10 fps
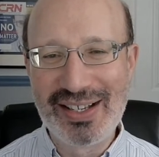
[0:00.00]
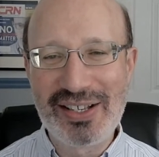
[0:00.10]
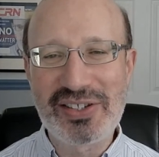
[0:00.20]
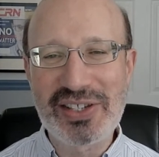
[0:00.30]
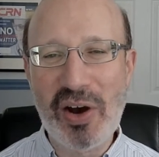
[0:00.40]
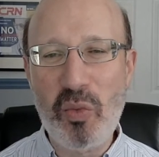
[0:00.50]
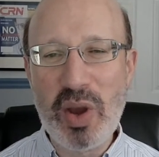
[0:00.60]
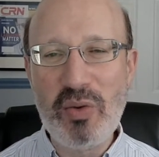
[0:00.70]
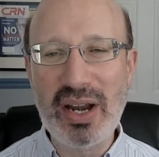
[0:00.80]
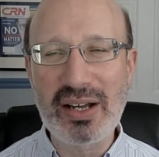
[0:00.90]
So we
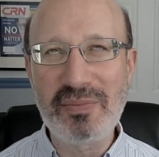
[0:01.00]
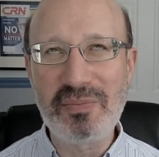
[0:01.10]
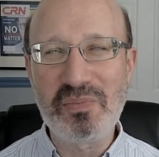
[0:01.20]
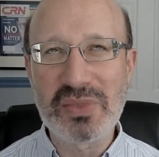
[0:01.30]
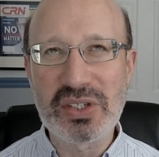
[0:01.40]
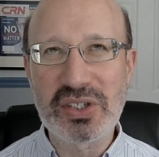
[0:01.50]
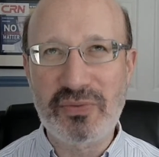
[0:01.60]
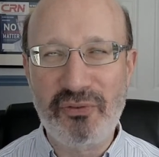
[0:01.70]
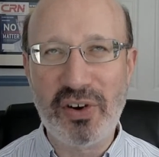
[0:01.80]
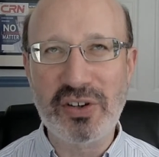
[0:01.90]
want to
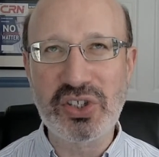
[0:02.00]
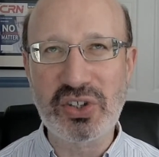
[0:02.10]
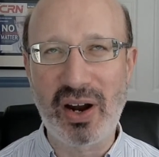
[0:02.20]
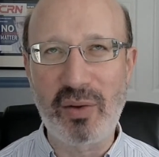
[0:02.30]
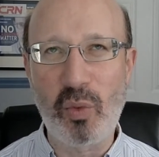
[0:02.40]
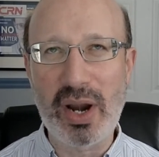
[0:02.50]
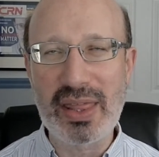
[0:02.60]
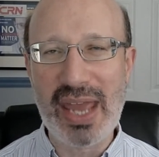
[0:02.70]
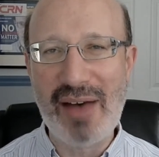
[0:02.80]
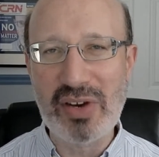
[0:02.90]
first start, what do
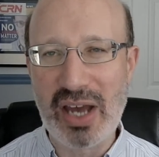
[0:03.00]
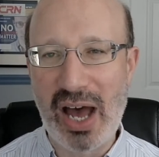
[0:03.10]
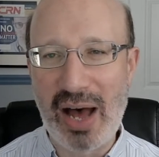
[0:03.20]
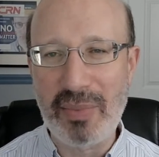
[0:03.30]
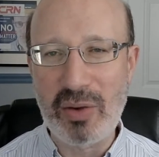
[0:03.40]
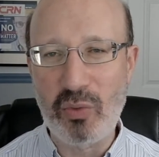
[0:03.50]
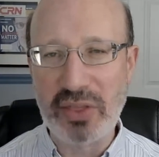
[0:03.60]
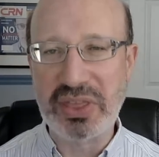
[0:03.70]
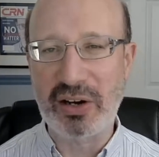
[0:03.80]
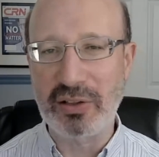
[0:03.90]
they have in common
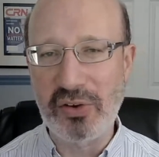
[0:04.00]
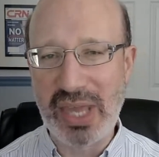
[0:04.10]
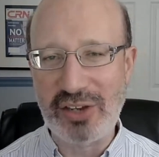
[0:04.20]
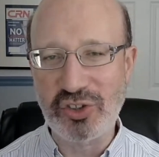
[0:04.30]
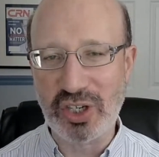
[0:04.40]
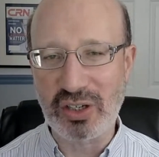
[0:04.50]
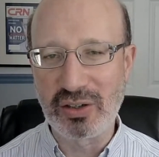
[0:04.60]
with their location?